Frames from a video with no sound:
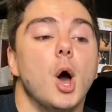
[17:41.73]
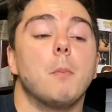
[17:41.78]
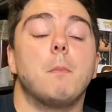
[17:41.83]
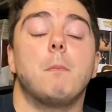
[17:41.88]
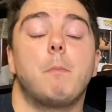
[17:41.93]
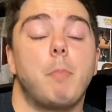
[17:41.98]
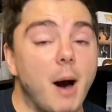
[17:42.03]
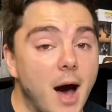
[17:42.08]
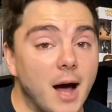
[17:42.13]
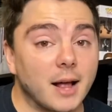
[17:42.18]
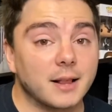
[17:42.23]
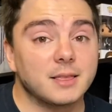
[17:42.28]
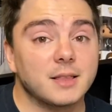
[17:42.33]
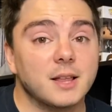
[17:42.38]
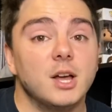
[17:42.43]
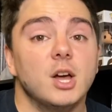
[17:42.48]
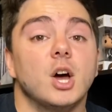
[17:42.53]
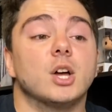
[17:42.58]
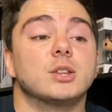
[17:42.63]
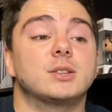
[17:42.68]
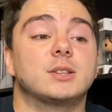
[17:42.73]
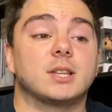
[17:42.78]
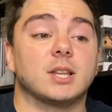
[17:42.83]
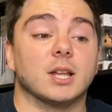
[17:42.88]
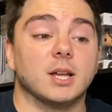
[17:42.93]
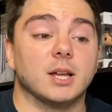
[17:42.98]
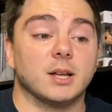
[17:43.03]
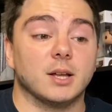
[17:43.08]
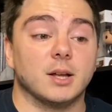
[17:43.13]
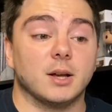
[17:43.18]
But
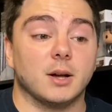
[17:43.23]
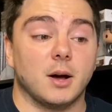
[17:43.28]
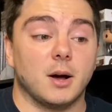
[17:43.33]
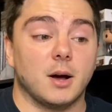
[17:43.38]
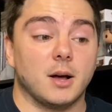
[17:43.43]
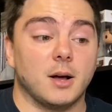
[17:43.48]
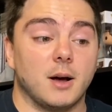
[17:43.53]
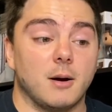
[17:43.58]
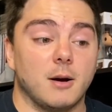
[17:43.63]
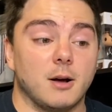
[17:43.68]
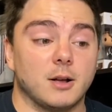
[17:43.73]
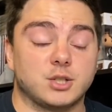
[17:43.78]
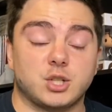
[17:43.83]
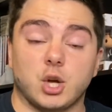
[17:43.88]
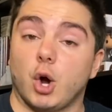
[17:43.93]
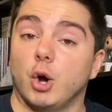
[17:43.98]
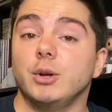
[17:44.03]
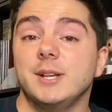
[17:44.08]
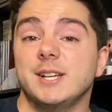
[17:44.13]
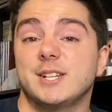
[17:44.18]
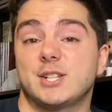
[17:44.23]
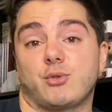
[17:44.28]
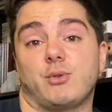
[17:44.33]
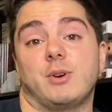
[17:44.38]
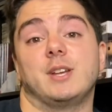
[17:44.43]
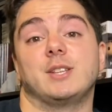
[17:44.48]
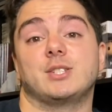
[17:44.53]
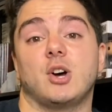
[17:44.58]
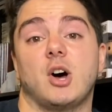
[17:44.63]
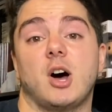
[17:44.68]
the Tony
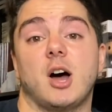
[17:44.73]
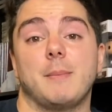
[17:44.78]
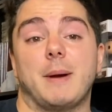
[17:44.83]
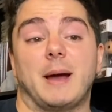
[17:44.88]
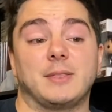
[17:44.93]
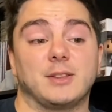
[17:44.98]
screen time